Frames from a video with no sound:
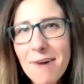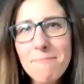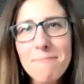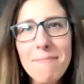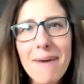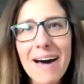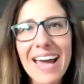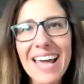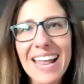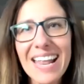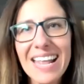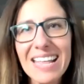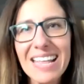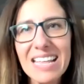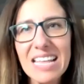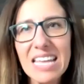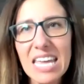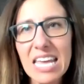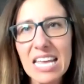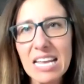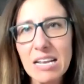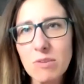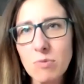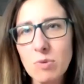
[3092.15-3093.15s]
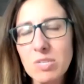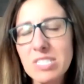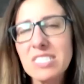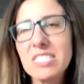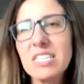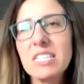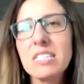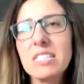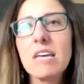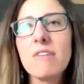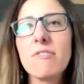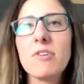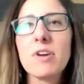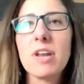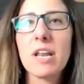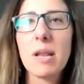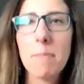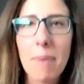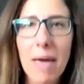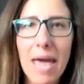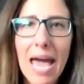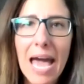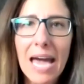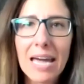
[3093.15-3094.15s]
But it was delivered in a
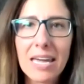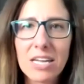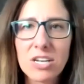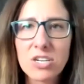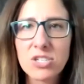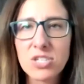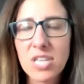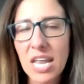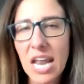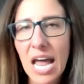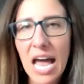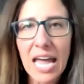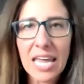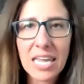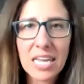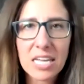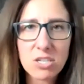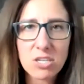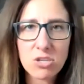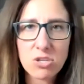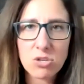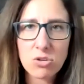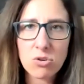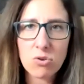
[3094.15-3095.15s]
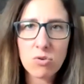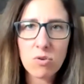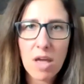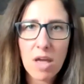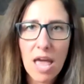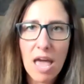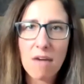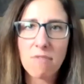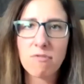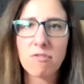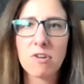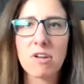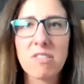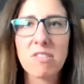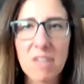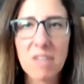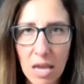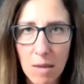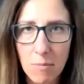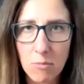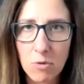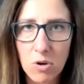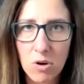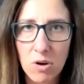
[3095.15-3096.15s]
package that I get to do
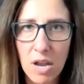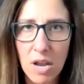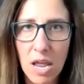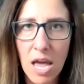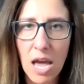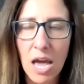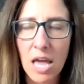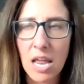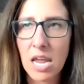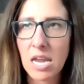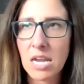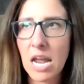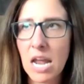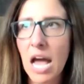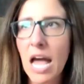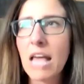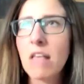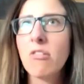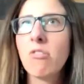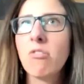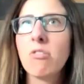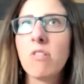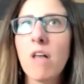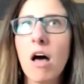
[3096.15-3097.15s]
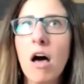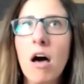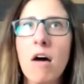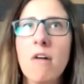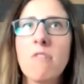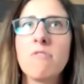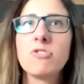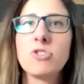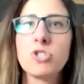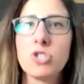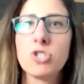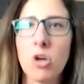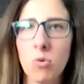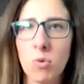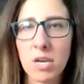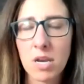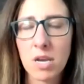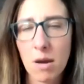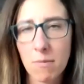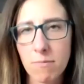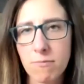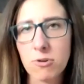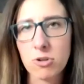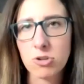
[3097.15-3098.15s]
everything I'm good at. And I love
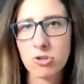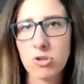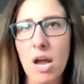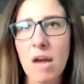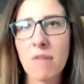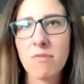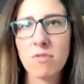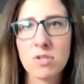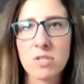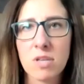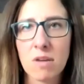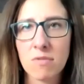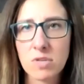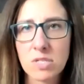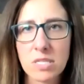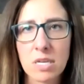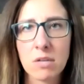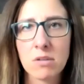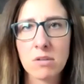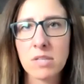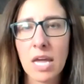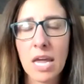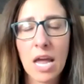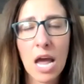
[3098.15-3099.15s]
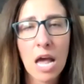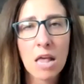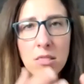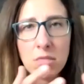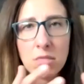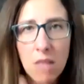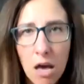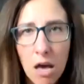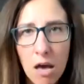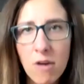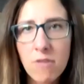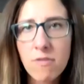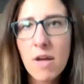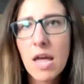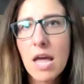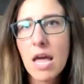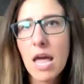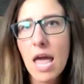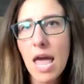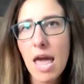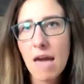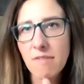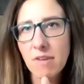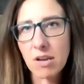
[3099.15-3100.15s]
showing up for drivers every single day. I love
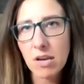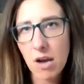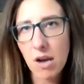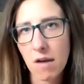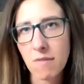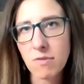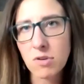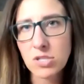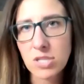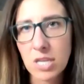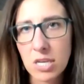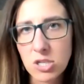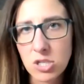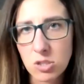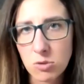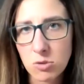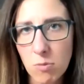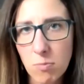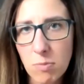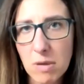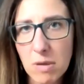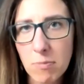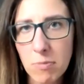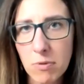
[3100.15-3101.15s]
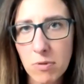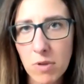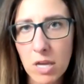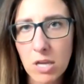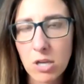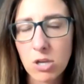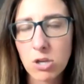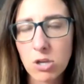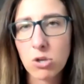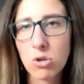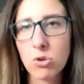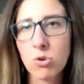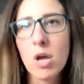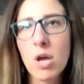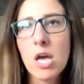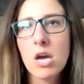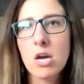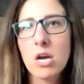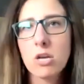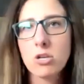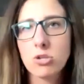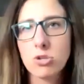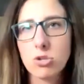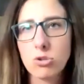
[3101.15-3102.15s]
having conversations with people like you
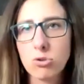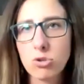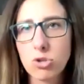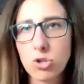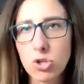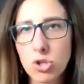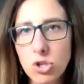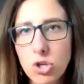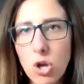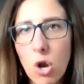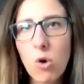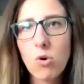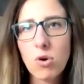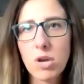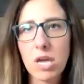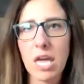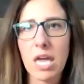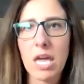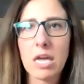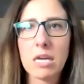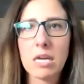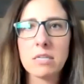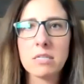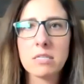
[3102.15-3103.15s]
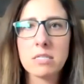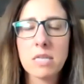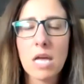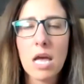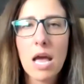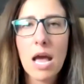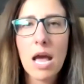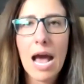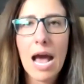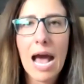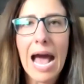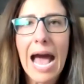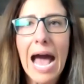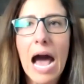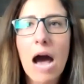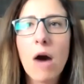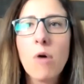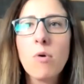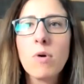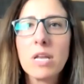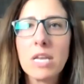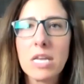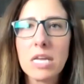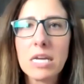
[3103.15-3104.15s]
to showcase
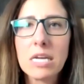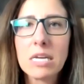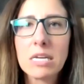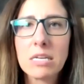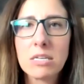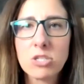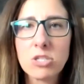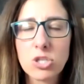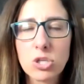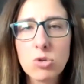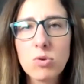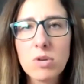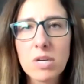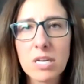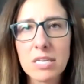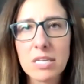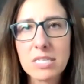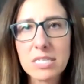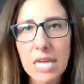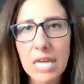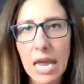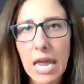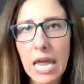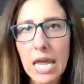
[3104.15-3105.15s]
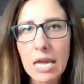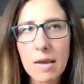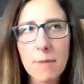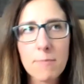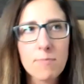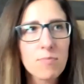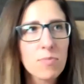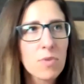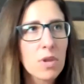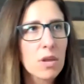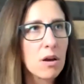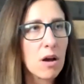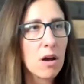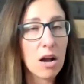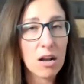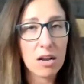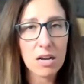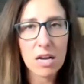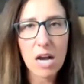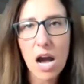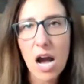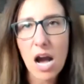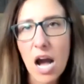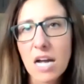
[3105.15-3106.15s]
how it is you can take a
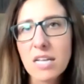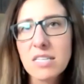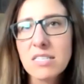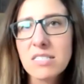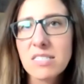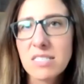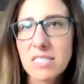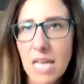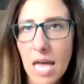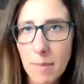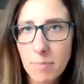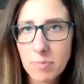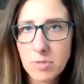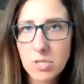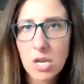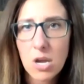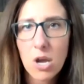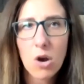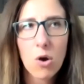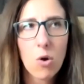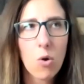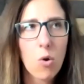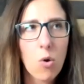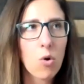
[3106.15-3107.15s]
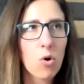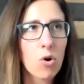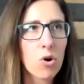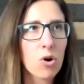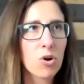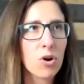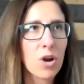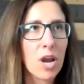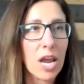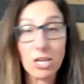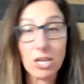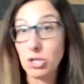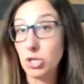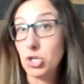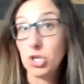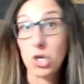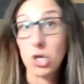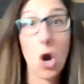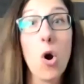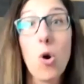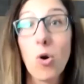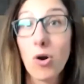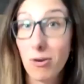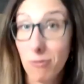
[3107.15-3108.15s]
concept or a
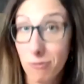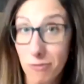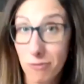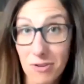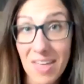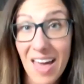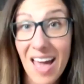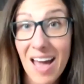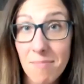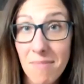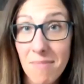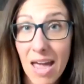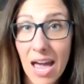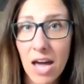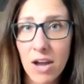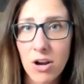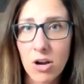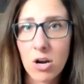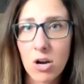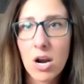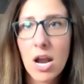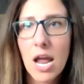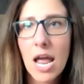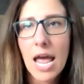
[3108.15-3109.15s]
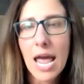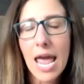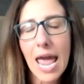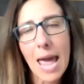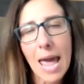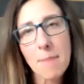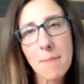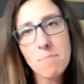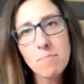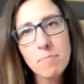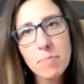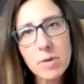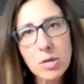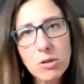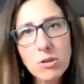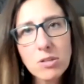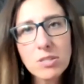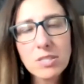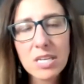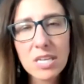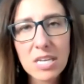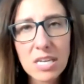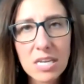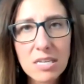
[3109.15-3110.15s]
joke for that matter and
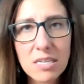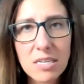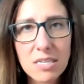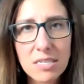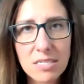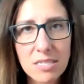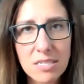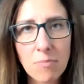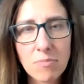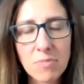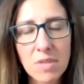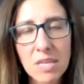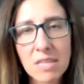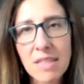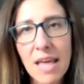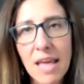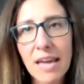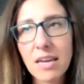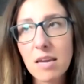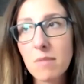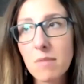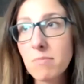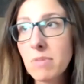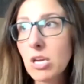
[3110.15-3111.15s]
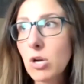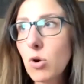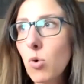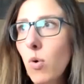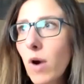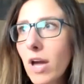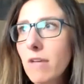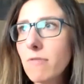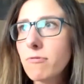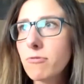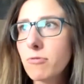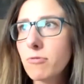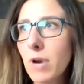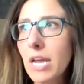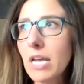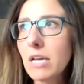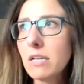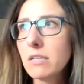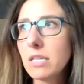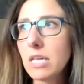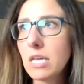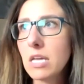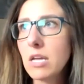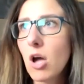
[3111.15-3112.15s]
build it into something that can be quite
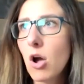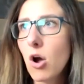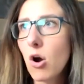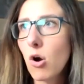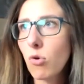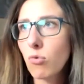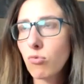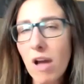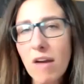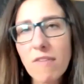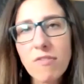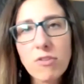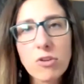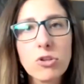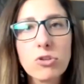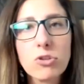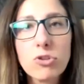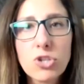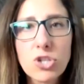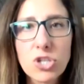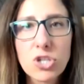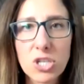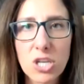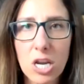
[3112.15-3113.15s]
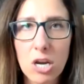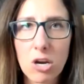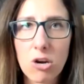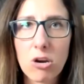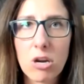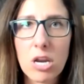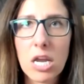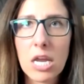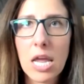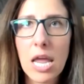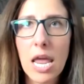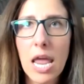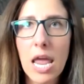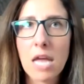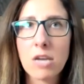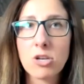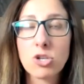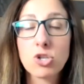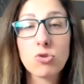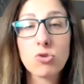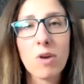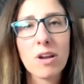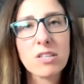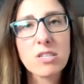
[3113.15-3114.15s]
frankly revolutionary
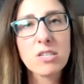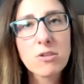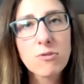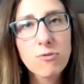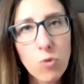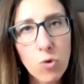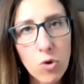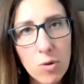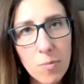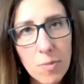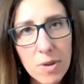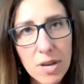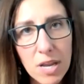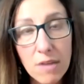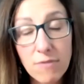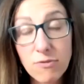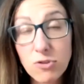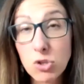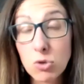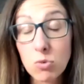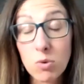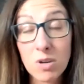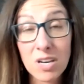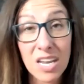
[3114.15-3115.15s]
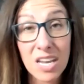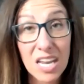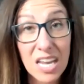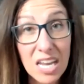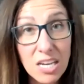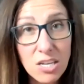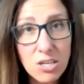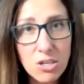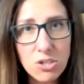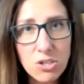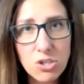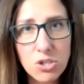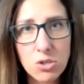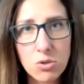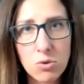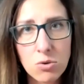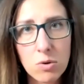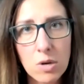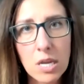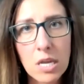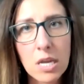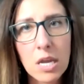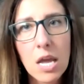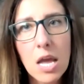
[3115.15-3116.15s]
and transformative to an
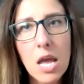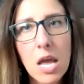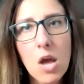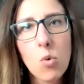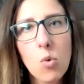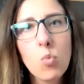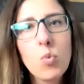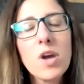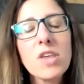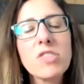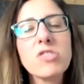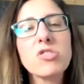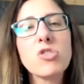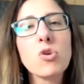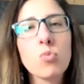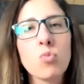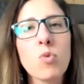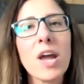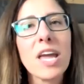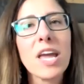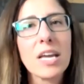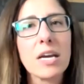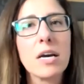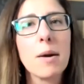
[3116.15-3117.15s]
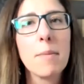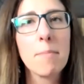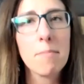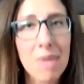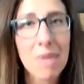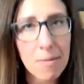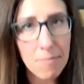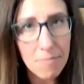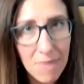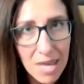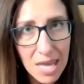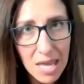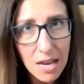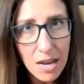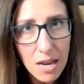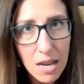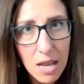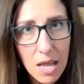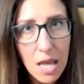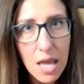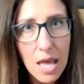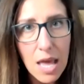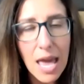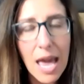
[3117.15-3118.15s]
industry with the right commitment
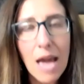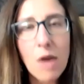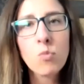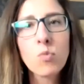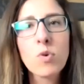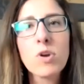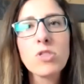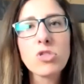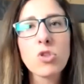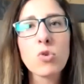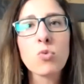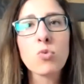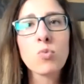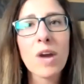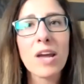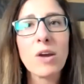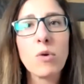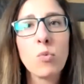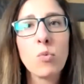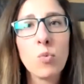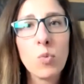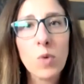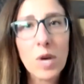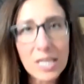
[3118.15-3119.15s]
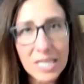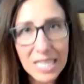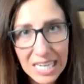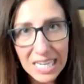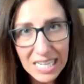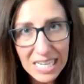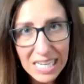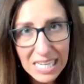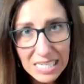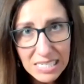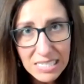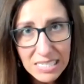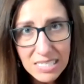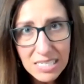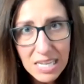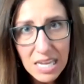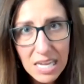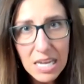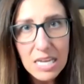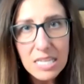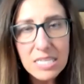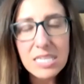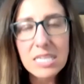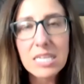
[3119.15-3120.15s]
and with the right willingness
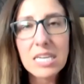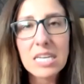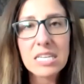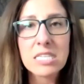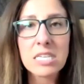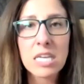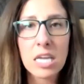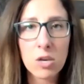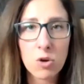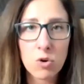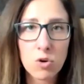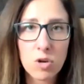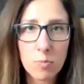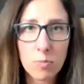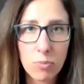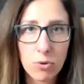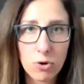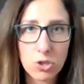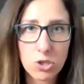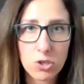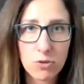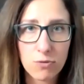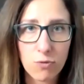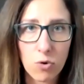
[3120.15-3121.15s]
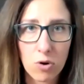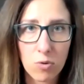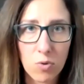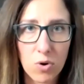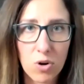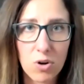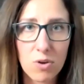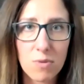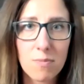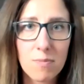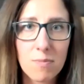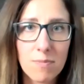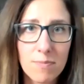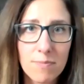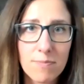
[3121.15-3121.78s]
to continue to push forward.